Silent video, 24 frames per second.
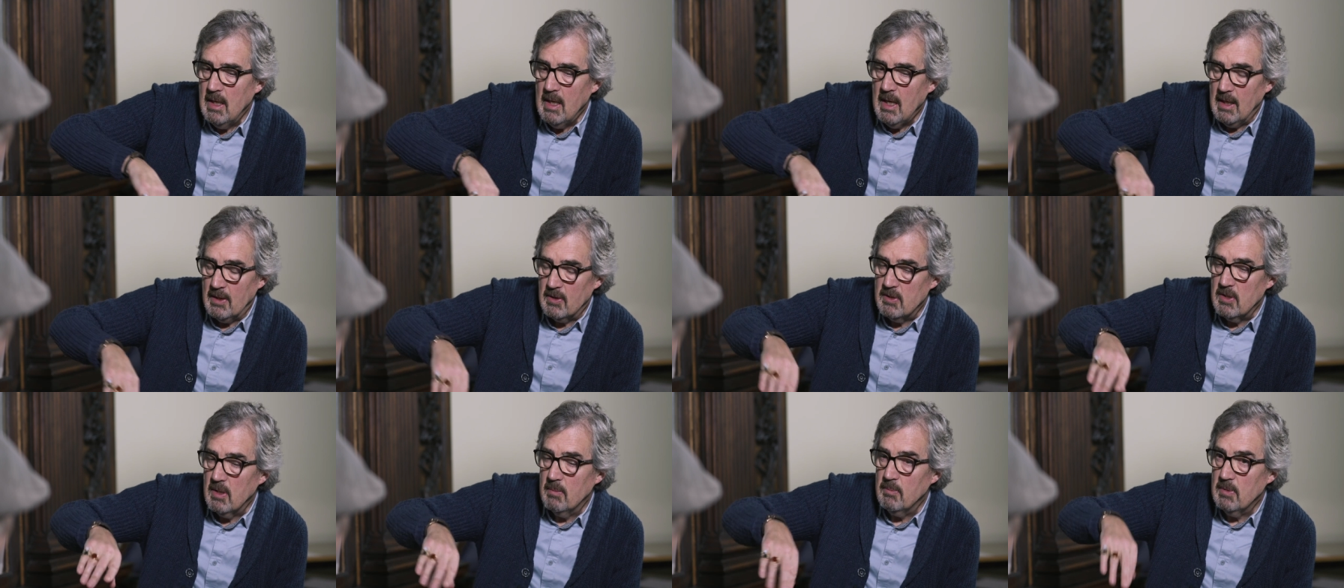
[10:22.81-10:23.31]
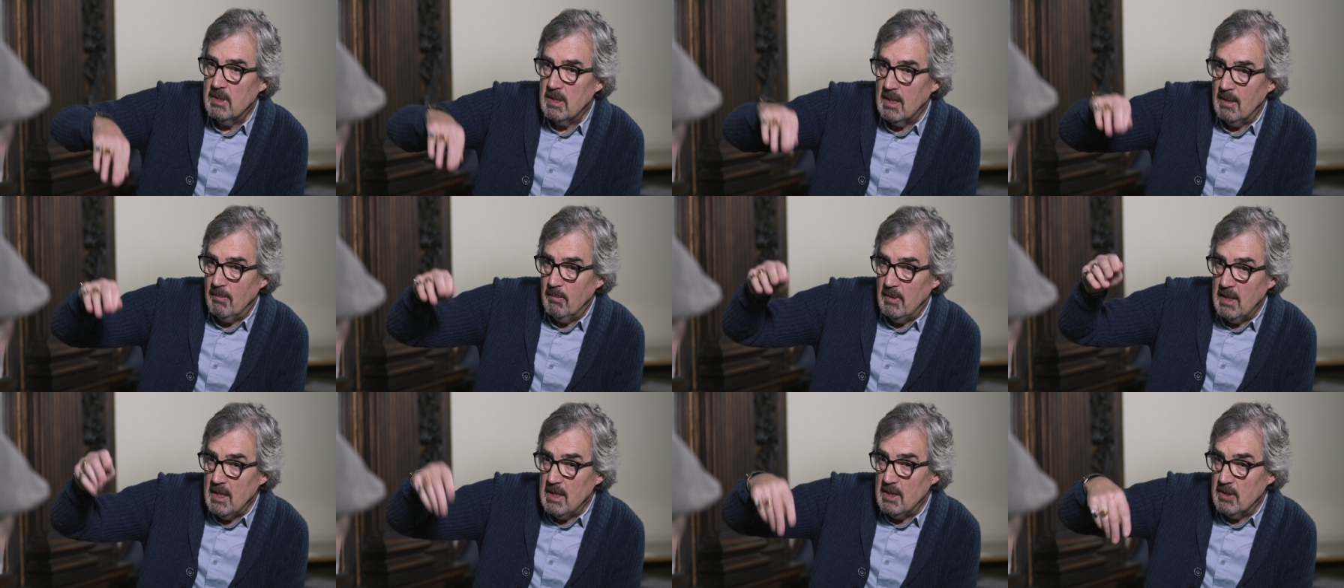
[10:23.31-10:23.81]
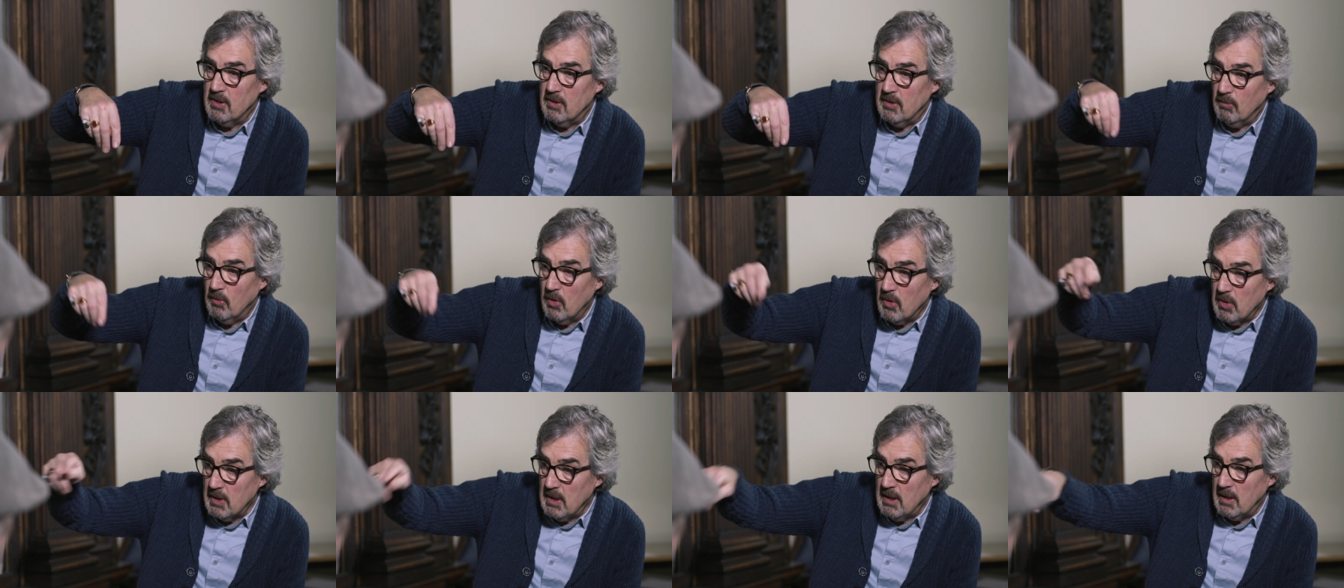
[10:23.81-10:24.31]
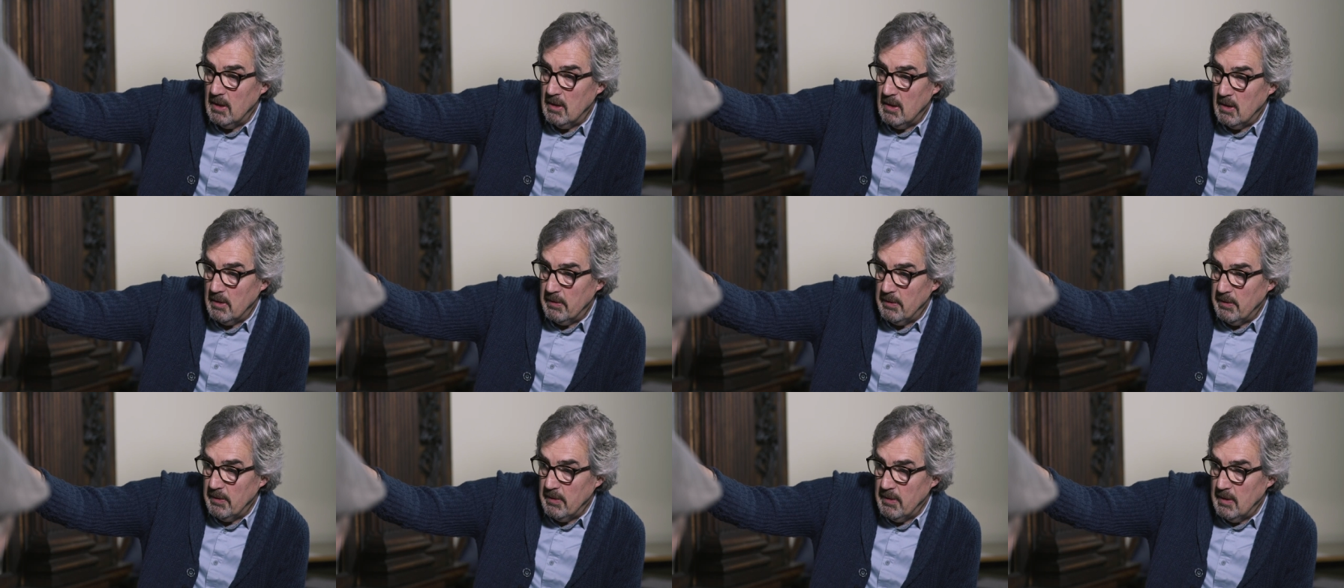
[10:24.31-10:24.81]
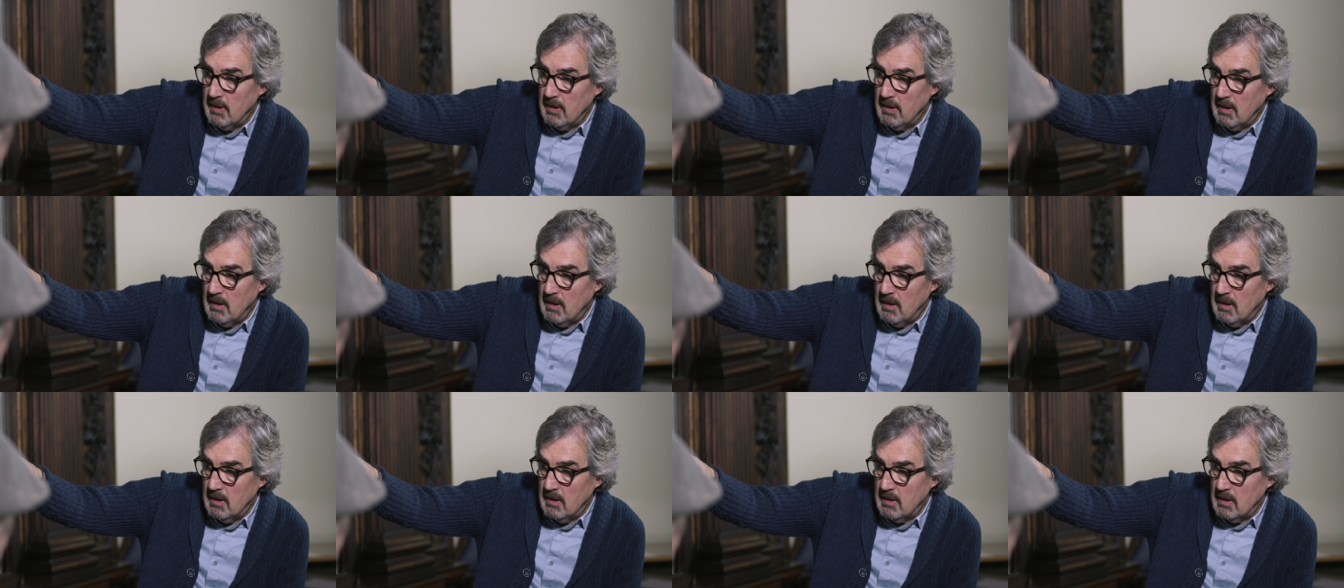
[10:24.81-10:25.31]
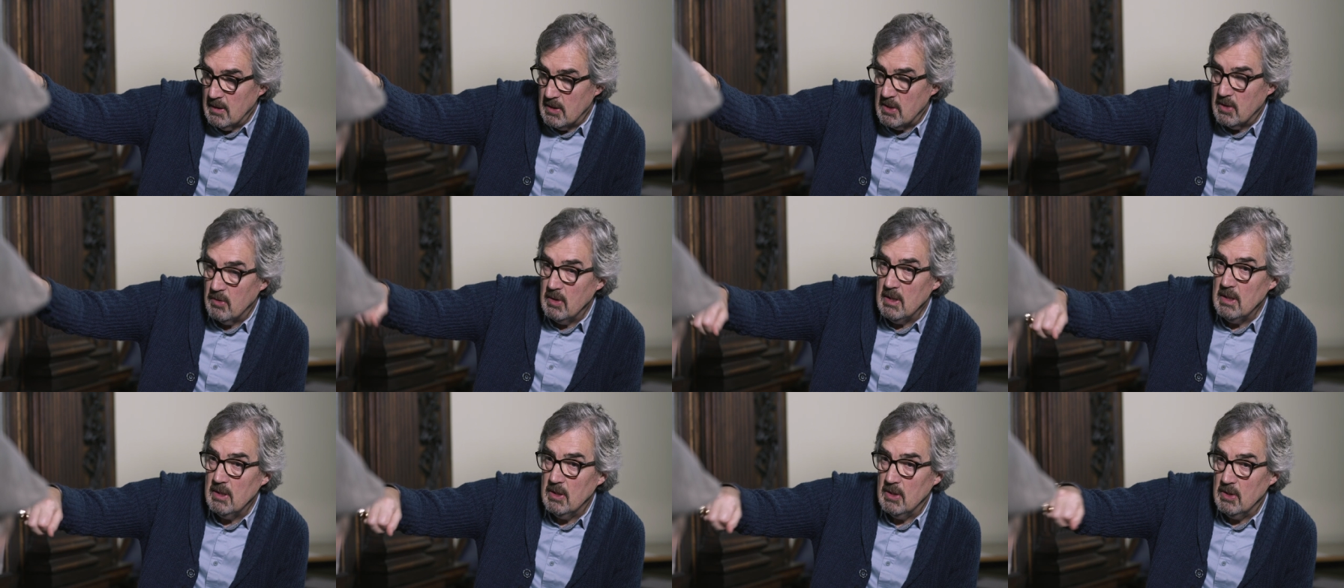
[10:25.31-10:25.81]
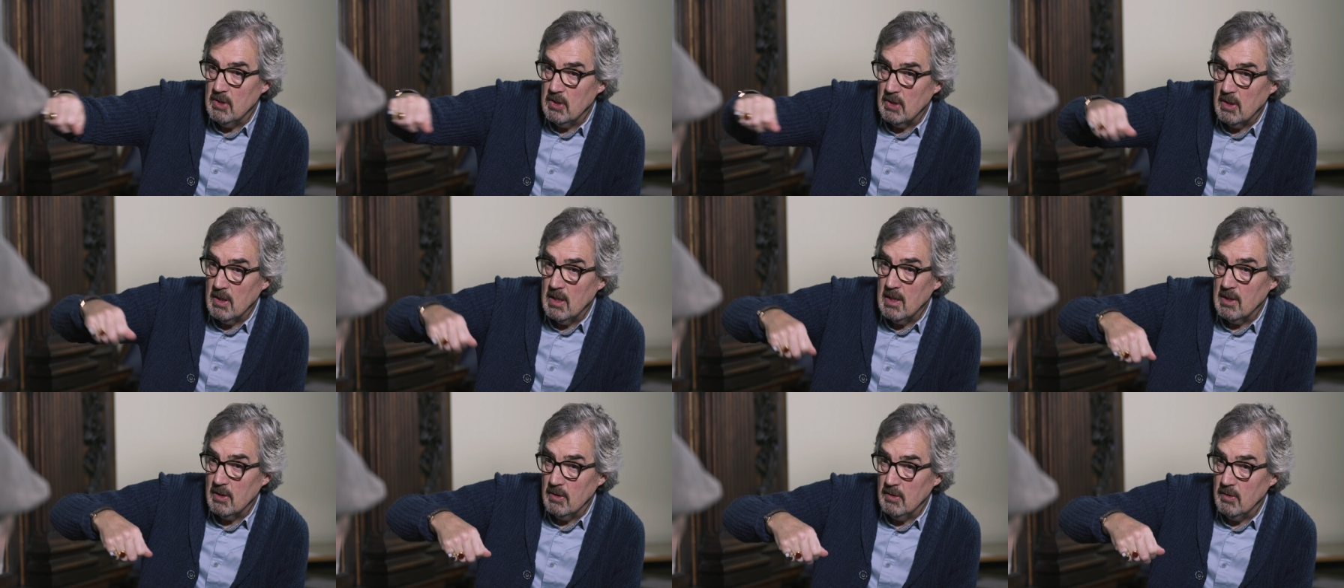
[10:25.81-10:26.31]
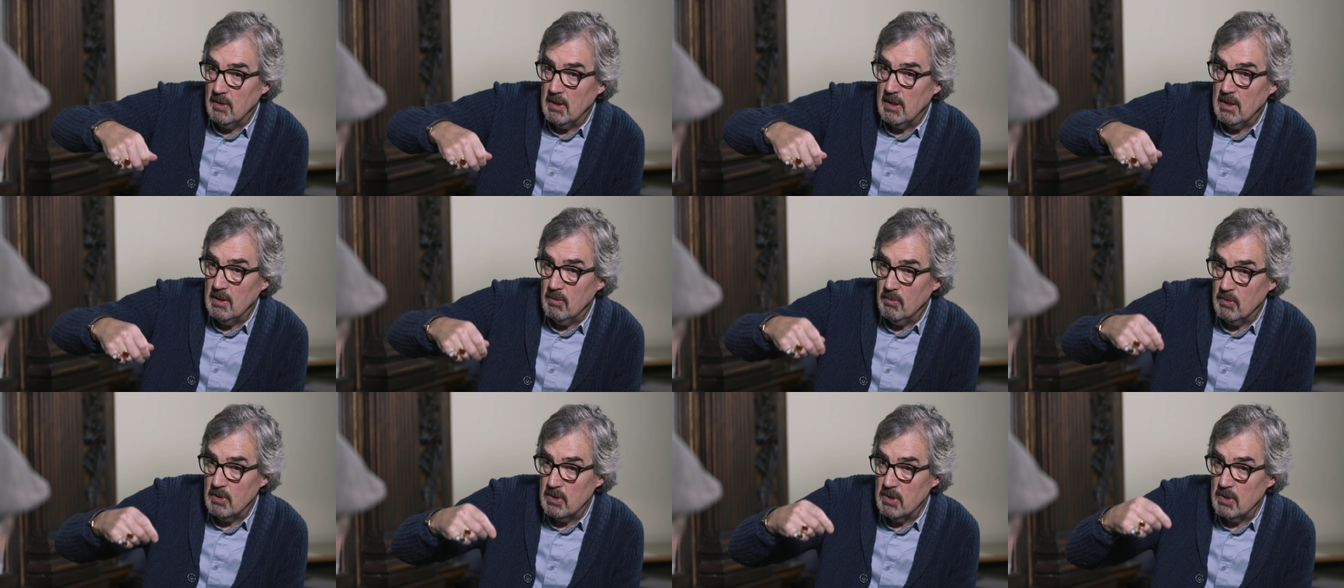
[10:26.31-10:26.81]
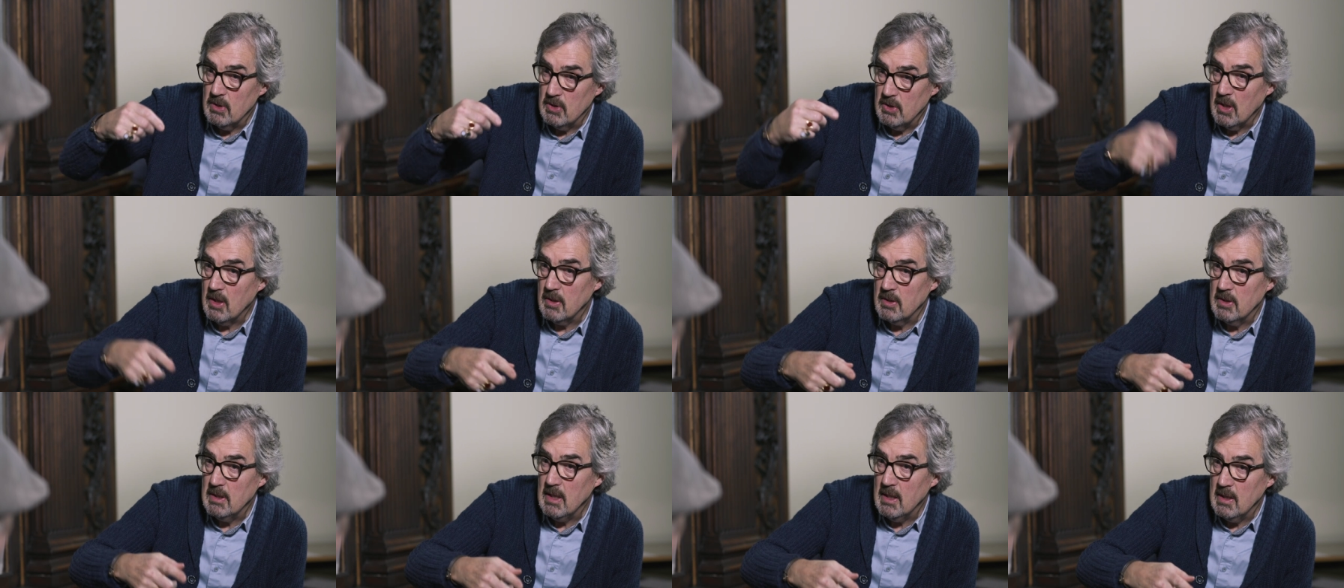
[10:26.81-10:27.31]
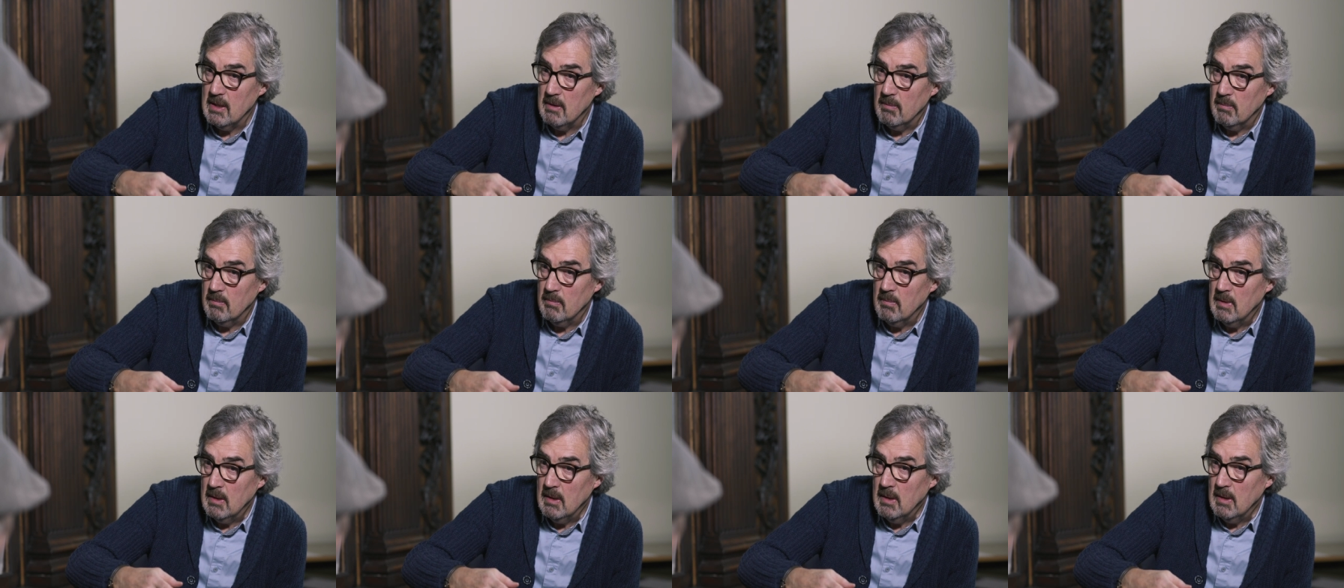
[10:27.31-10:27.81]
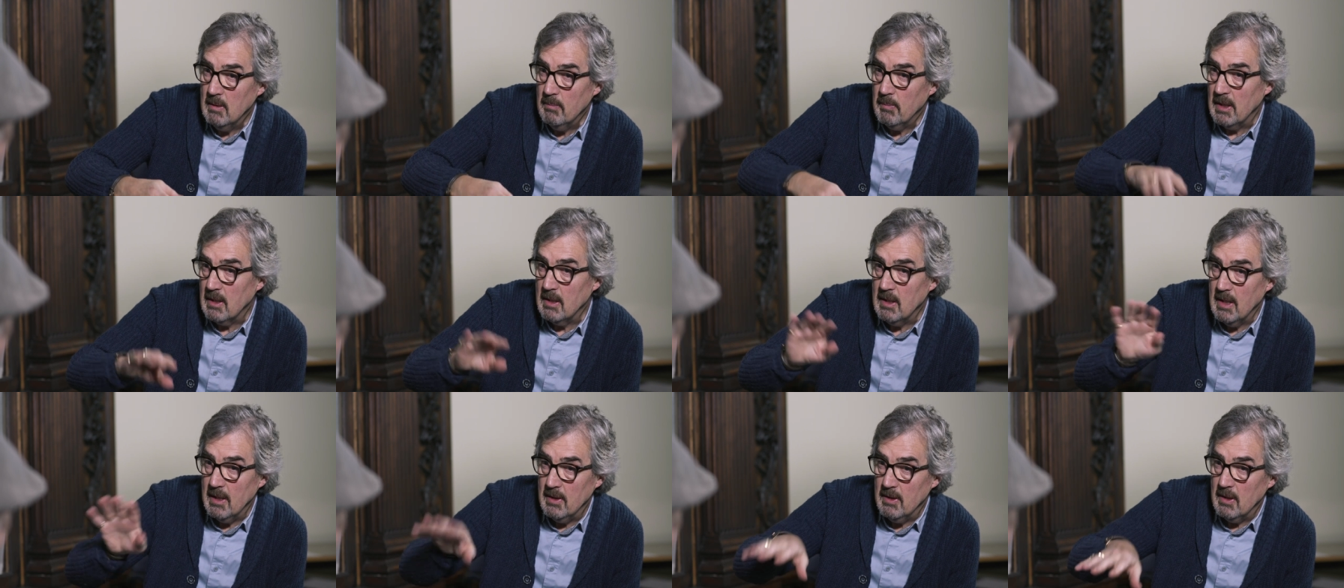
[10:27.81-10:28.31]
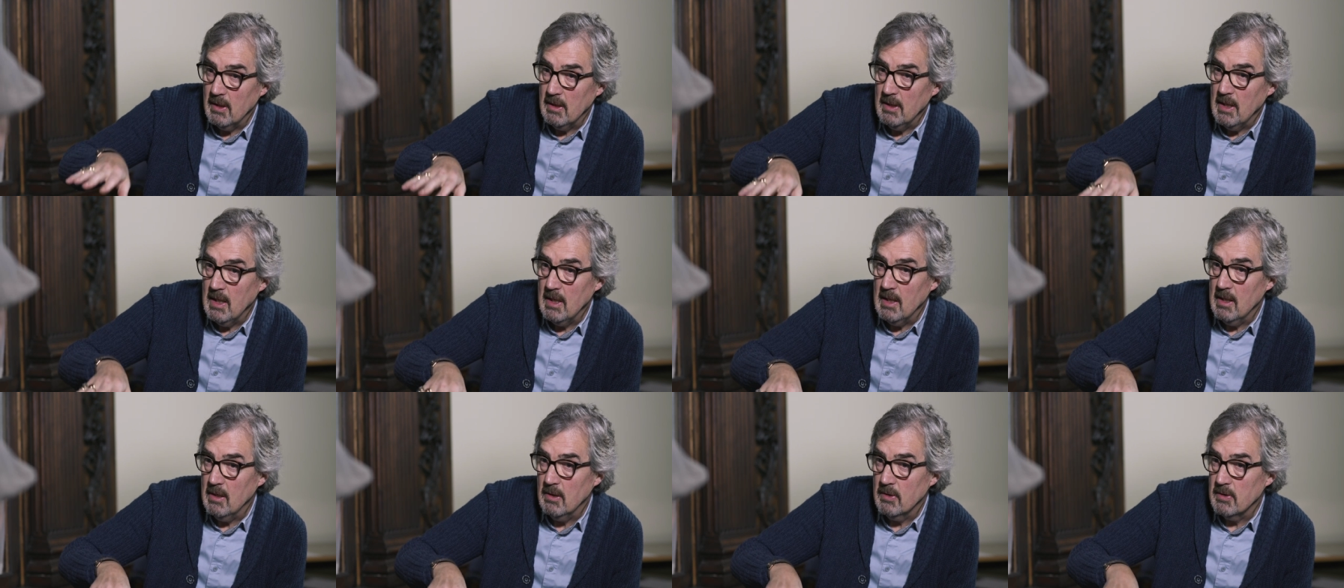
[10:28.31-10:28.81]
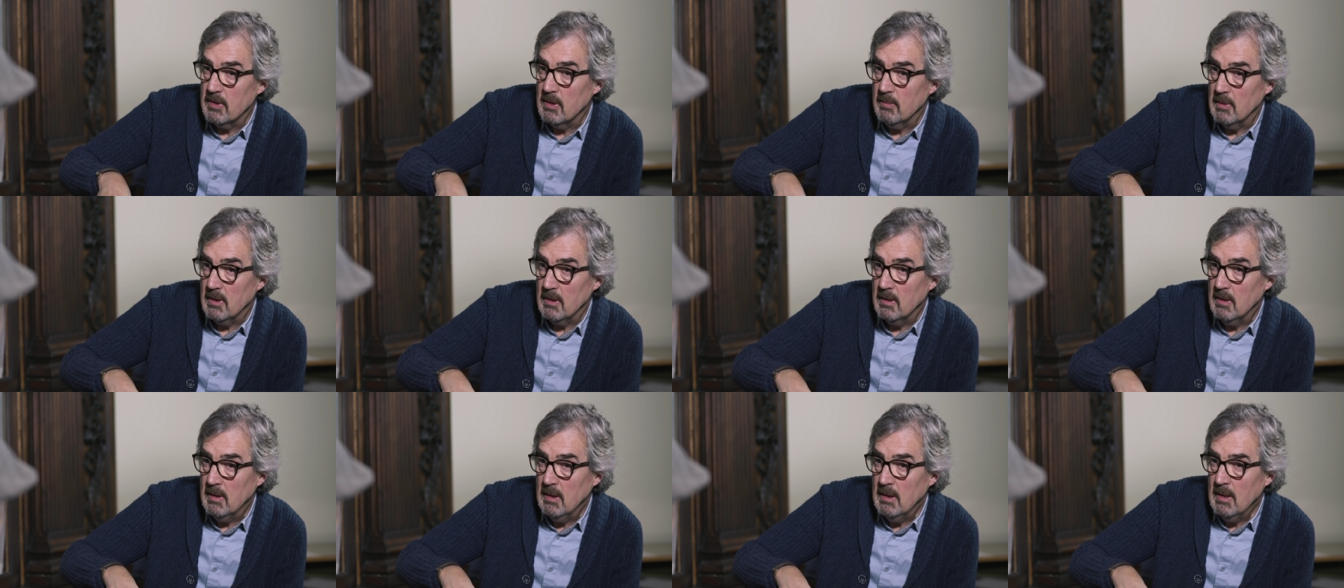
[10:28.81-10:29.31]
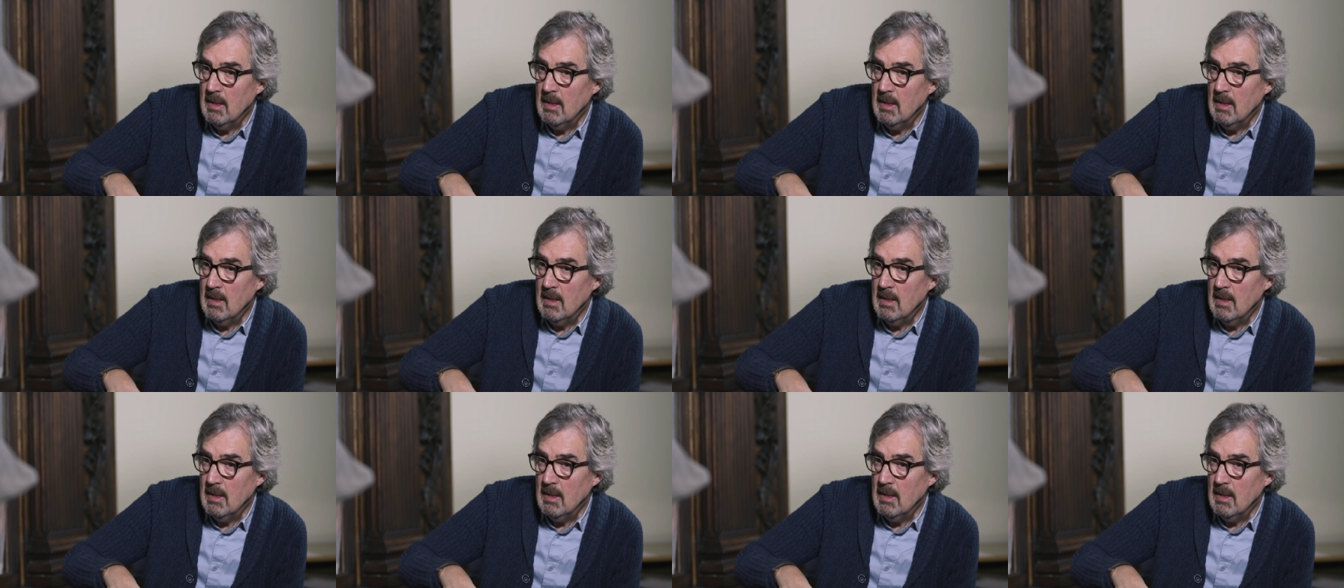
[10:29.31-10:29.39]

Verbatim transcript: And sometime later, walking along the street in Chicago, he was shot dead by clander oh, nail or something.